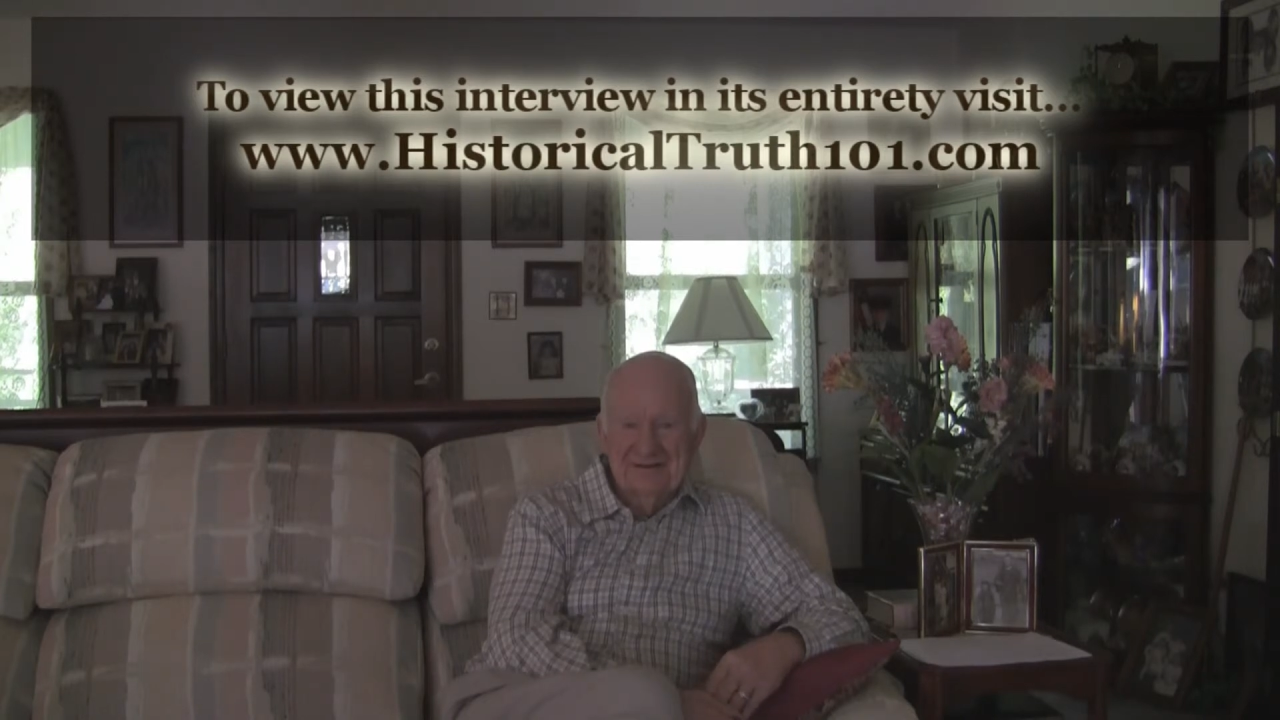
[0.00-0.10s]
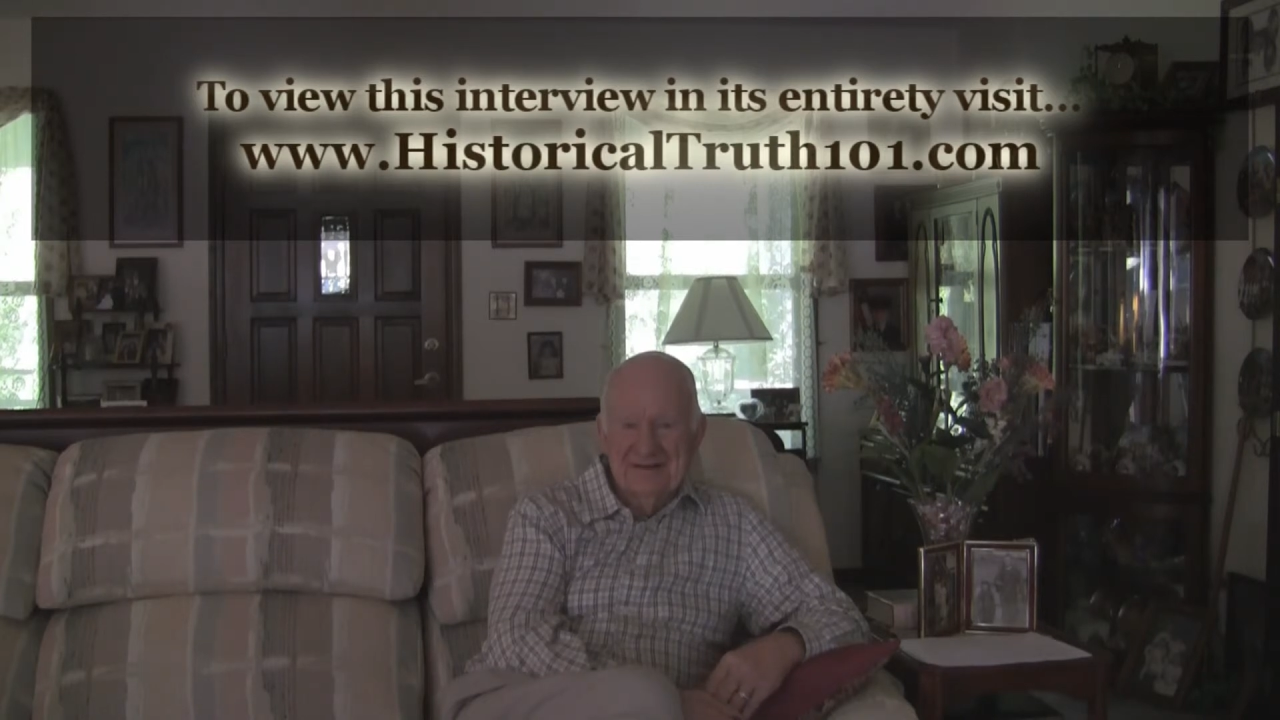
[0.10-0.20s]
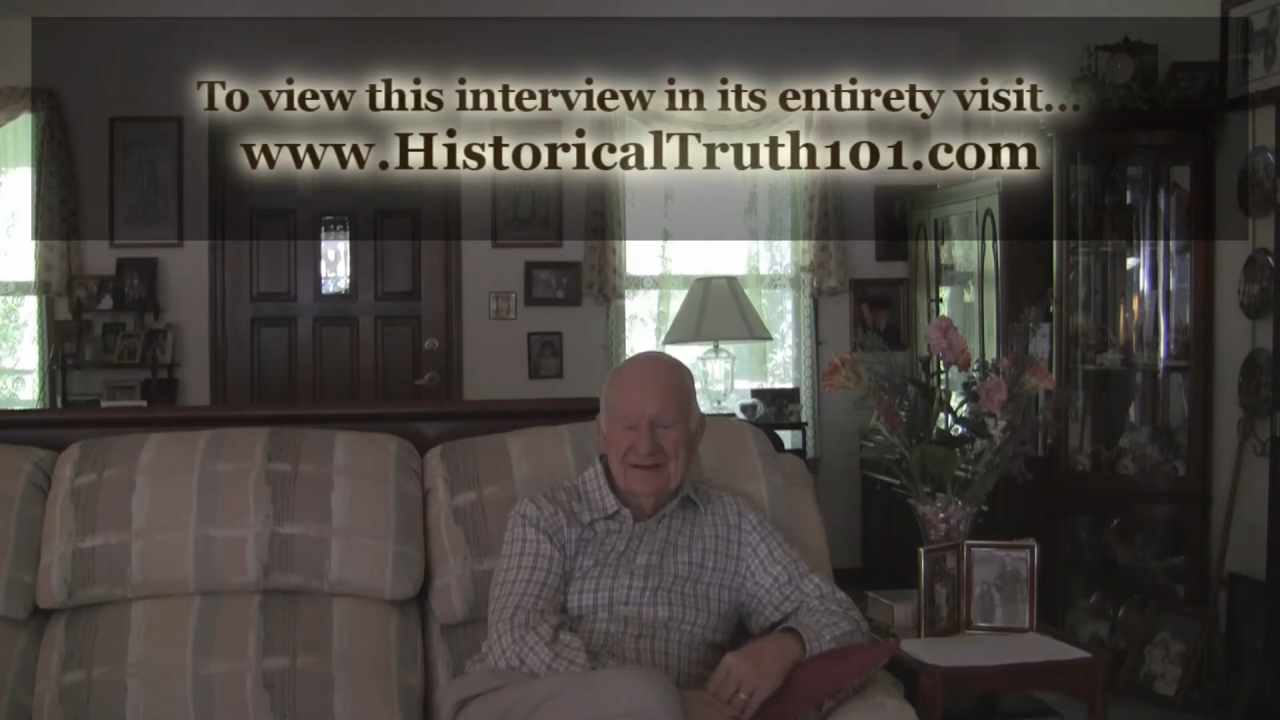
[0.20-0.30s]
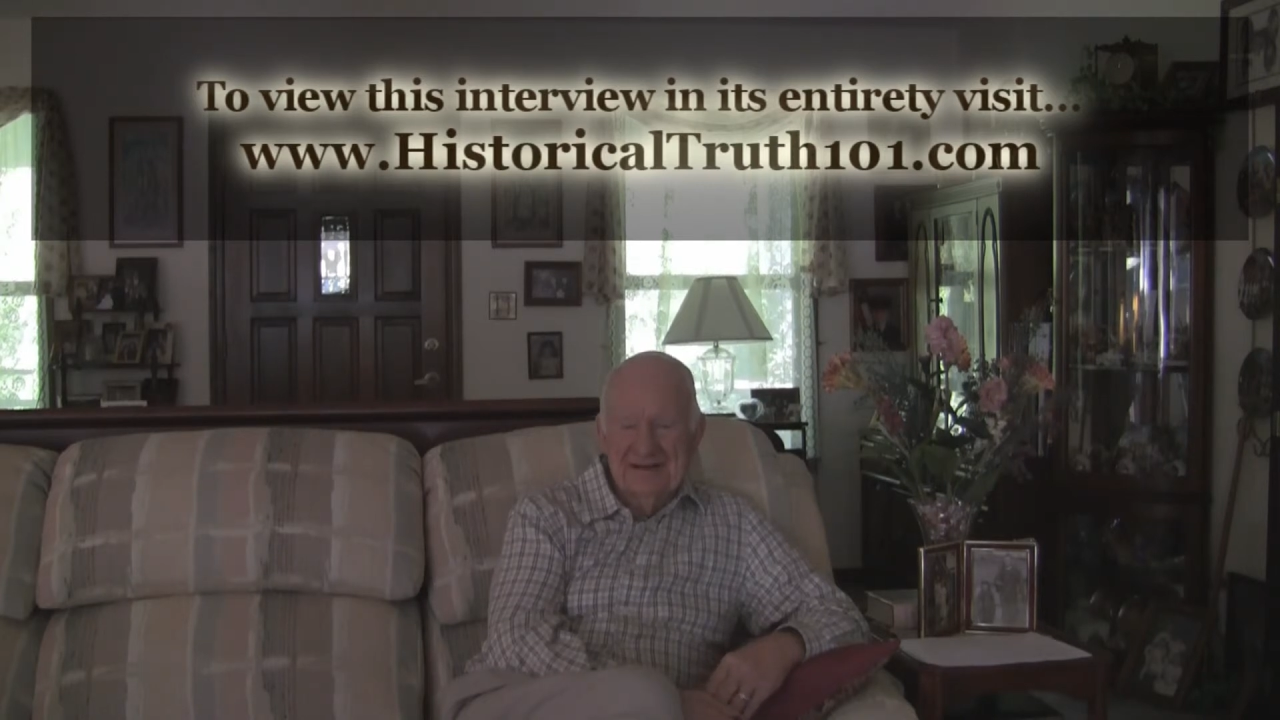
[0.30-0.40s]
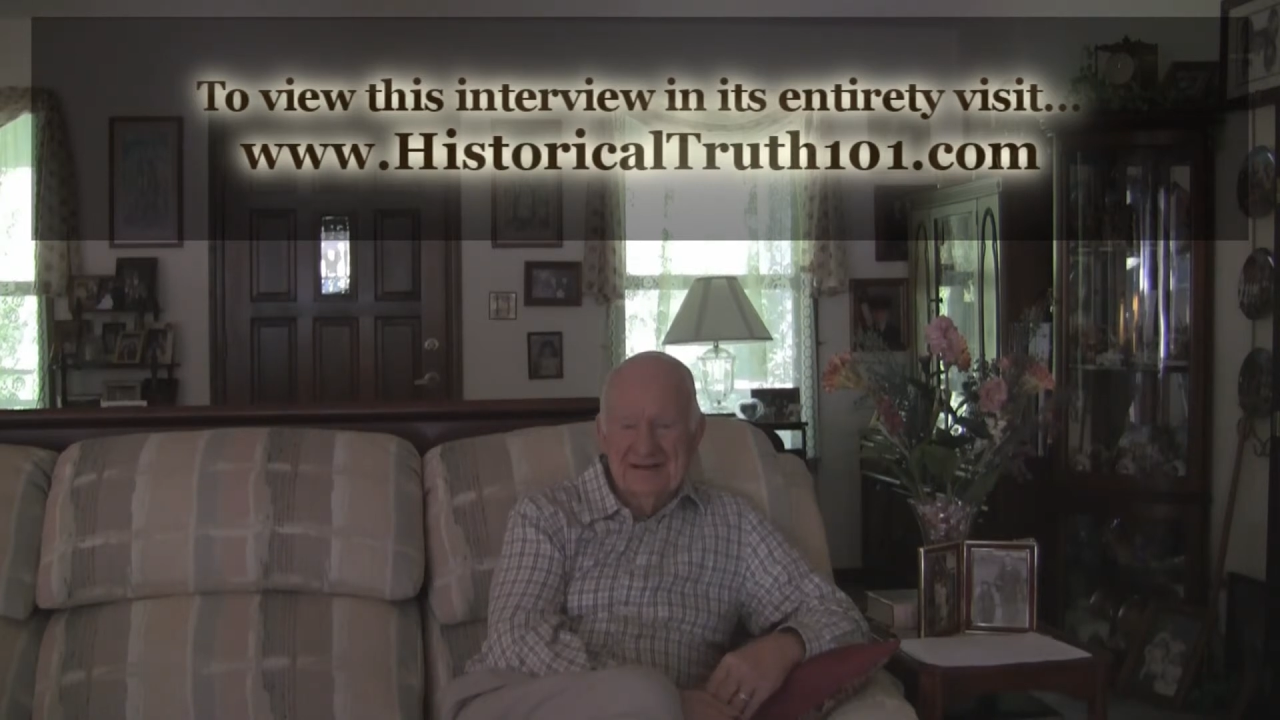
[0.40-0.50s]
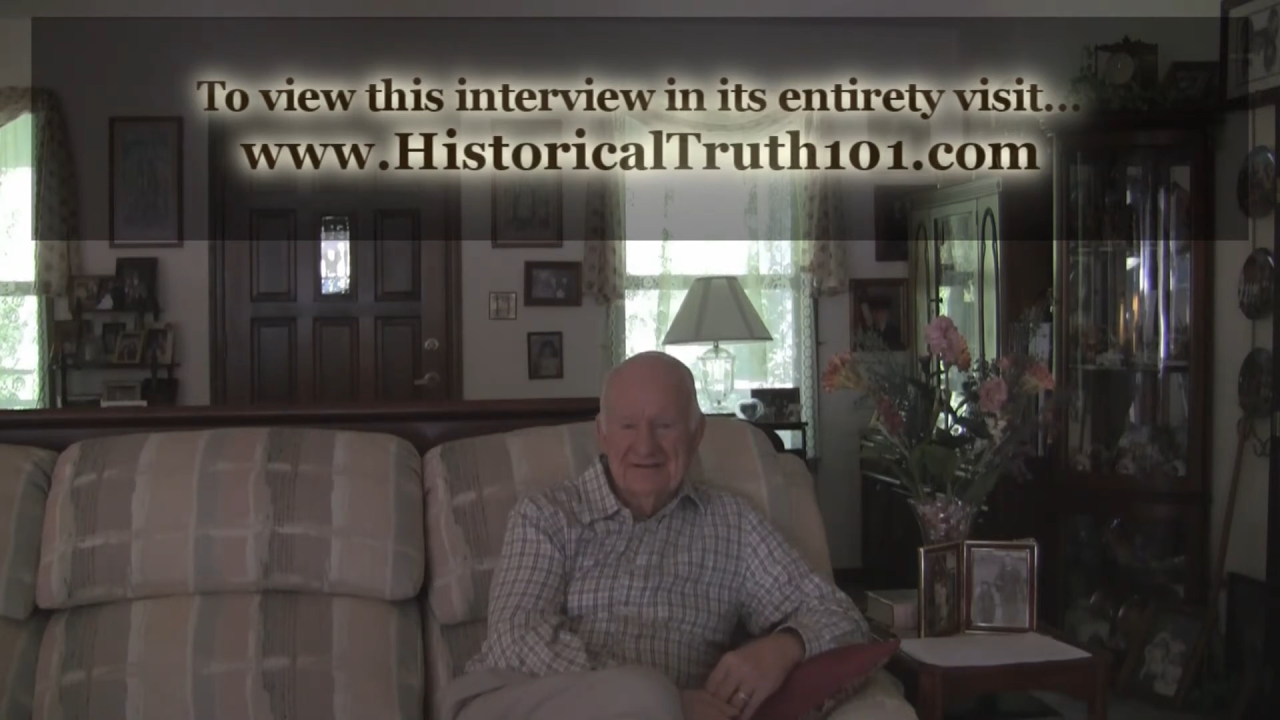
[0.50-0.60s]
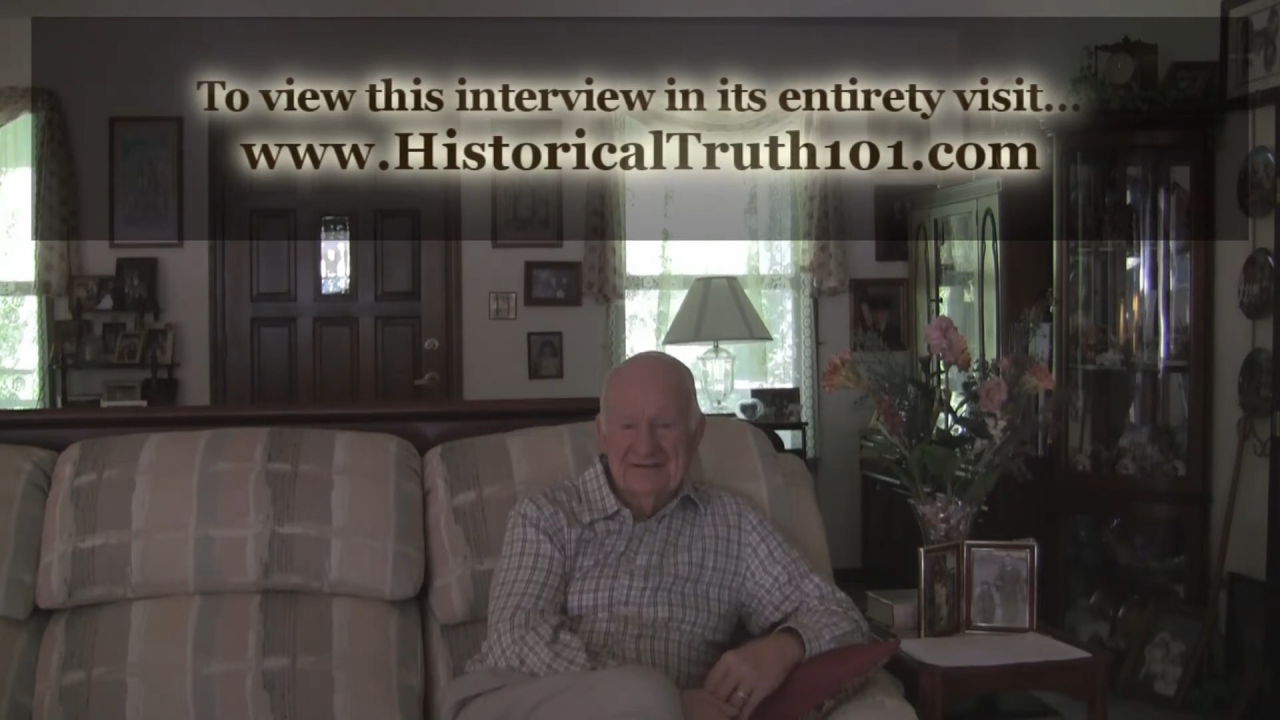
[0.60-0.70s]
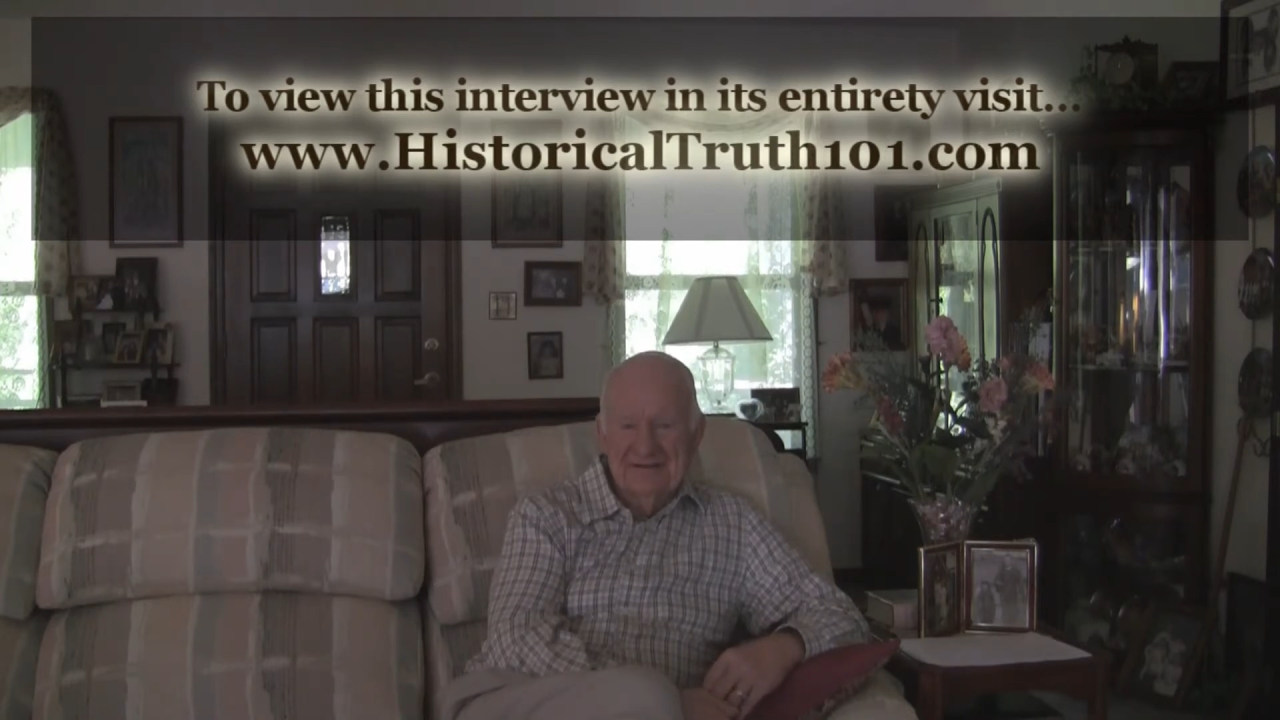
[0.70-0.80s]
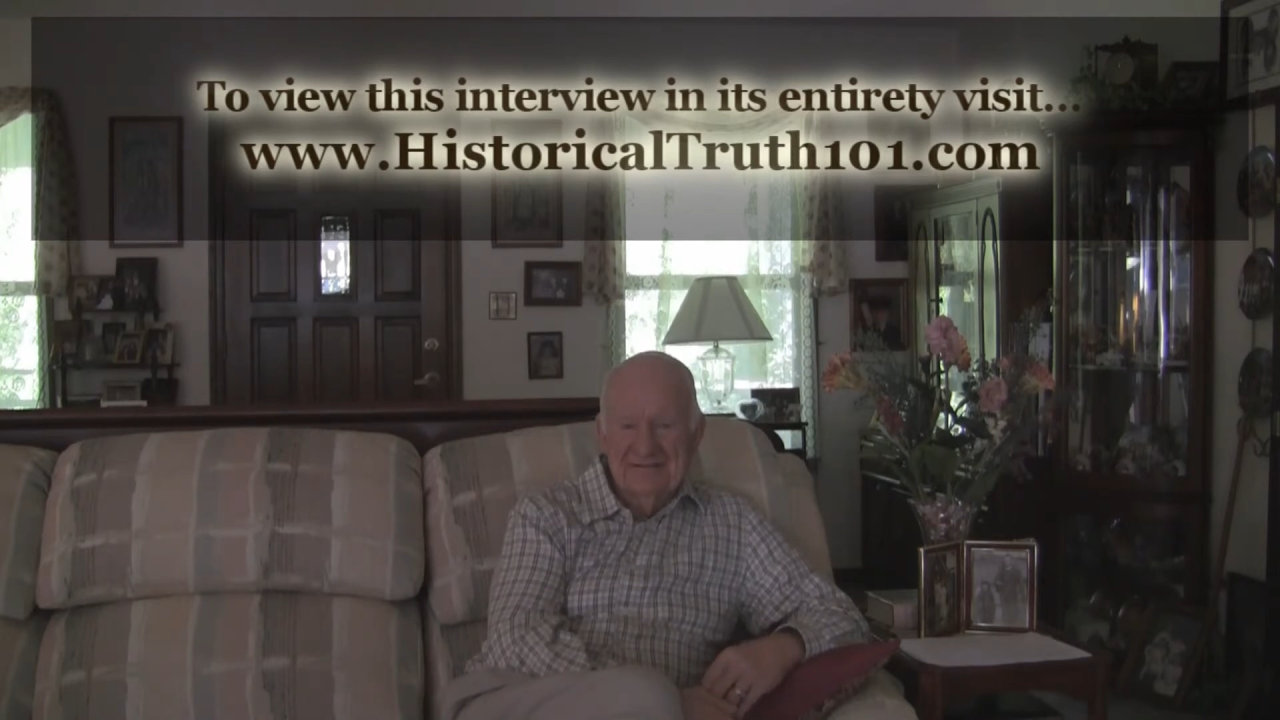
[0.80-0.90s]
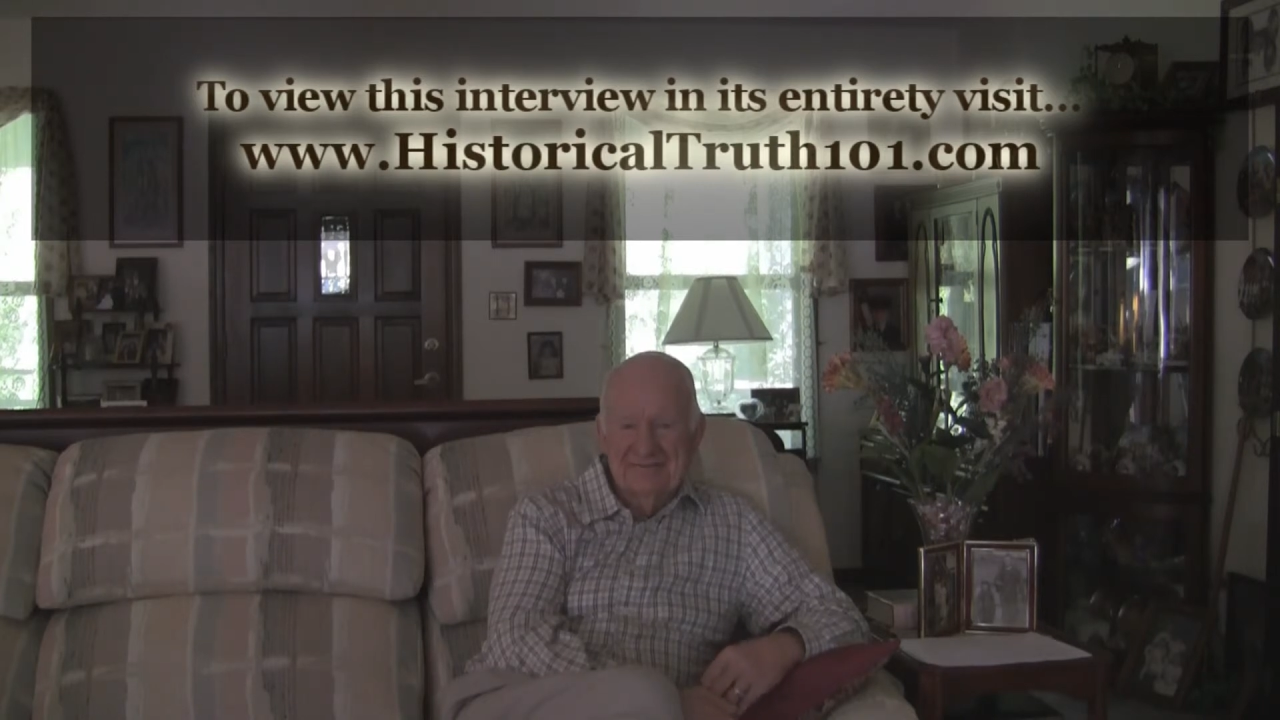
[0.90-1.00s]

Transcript: got out of the